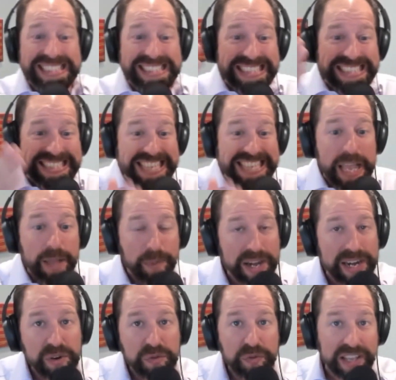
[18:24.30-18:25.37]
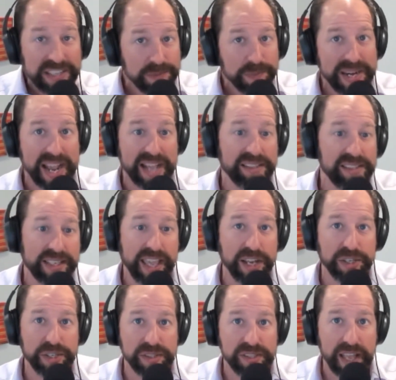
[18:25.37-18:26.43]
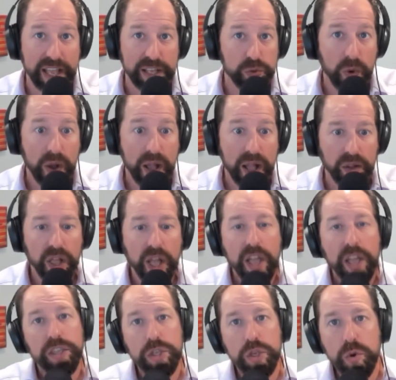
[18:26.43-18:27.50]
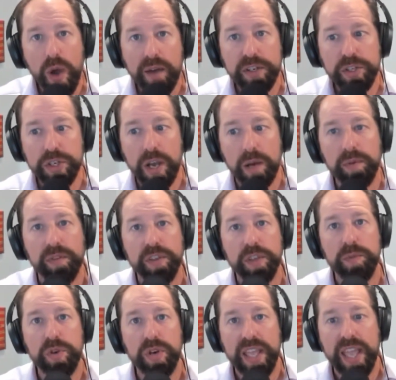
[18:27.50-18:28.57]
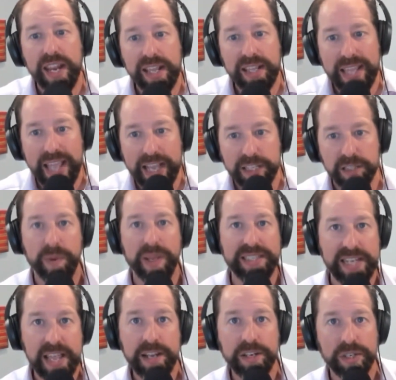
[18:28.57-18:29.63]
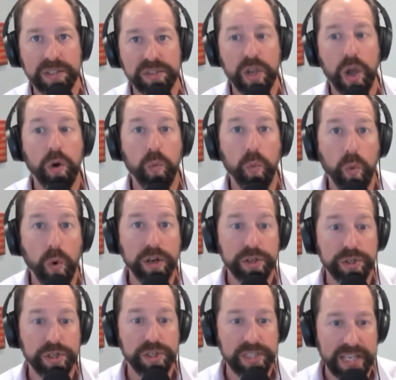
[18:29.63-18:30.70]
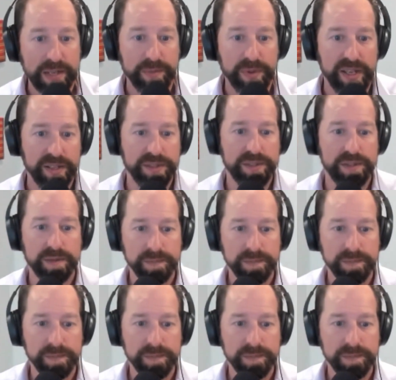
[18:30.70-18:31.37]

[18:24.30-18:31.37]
the same on investment allocations as well. You have a job of communicating the expectations on what should take place.